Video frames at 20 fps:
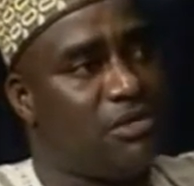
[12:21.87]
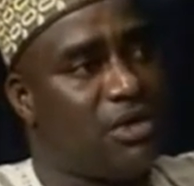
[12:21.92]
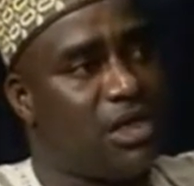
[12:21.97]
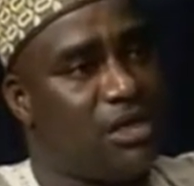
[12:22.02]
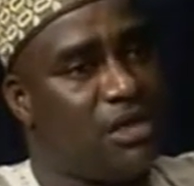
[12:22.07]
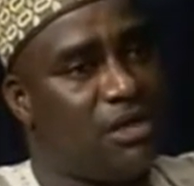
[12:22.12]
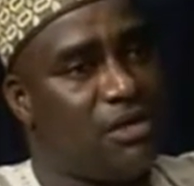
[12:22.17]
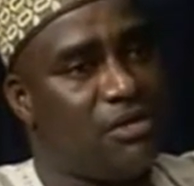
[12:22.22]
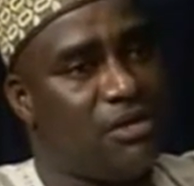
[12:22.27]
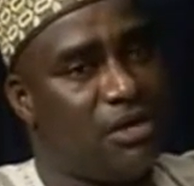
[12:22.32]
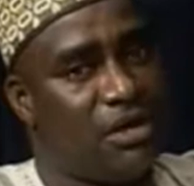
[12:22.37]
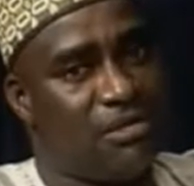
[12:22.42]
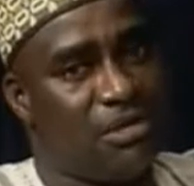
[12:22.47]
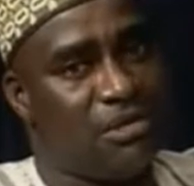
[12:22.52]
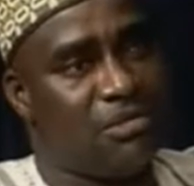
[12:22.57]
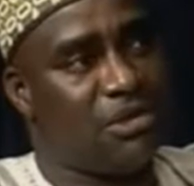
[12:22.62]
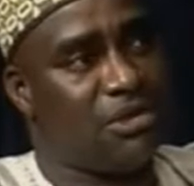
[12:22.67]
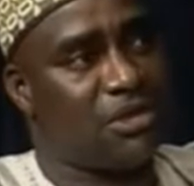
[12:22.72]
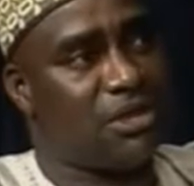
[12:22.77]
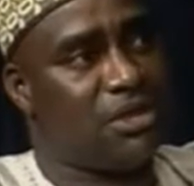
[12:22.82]
But now you have the
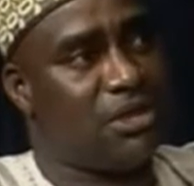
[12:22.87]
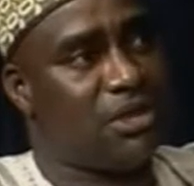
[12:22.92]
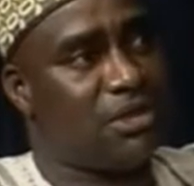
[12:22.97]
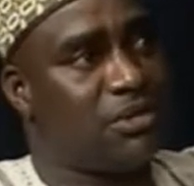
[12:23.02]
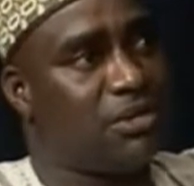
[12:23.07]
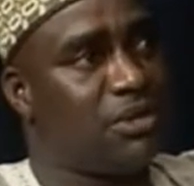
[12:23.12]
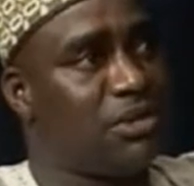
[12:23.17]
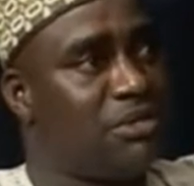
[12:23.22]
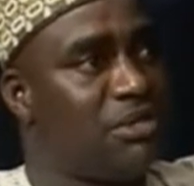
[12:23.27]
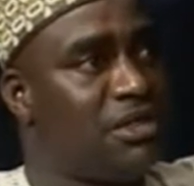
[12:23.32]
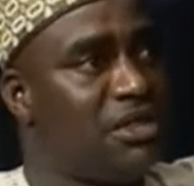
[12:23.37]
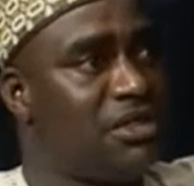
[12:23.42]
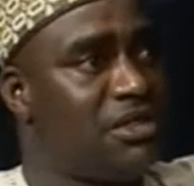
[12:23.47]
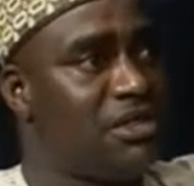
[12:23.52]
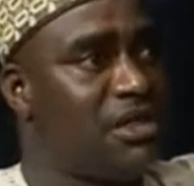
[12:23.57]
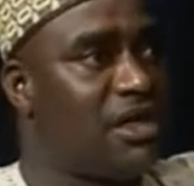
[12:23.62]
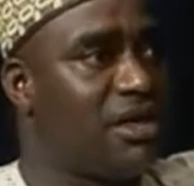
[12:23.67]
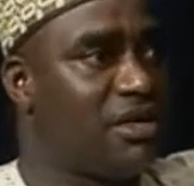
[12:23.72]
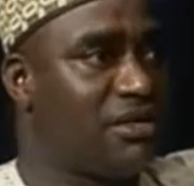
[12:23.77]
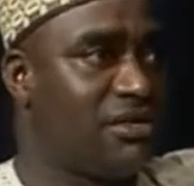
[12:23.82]
Fiscal
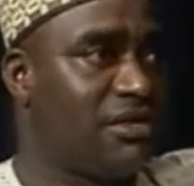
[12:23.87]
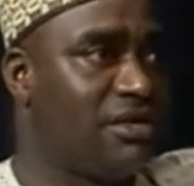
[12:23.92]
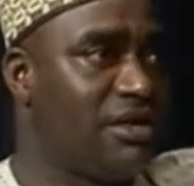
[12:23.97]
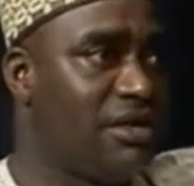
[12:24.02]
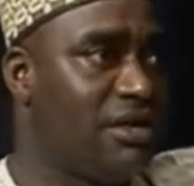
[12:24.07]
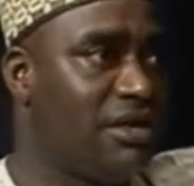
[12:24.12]
Responsibility Act.